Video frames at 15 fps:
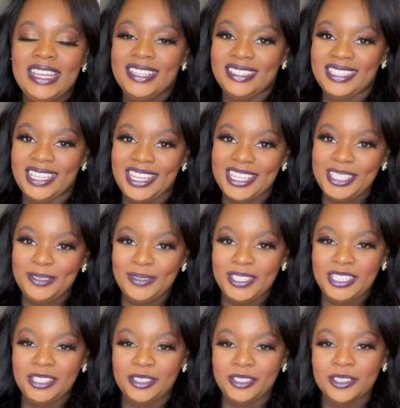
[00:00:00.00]
Today's
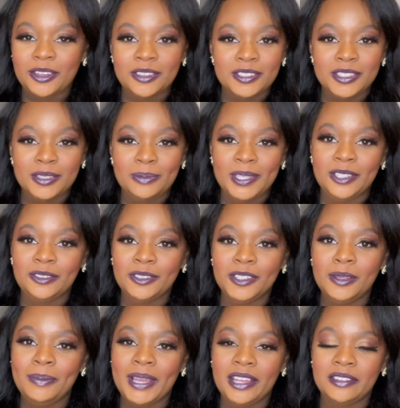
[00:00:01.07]
video is going to be all
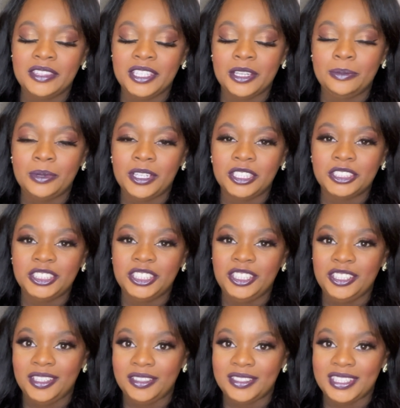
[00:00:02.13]
about the Obagi
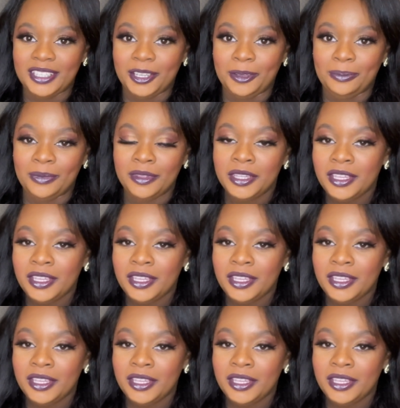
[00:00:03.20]
Nu-DERM.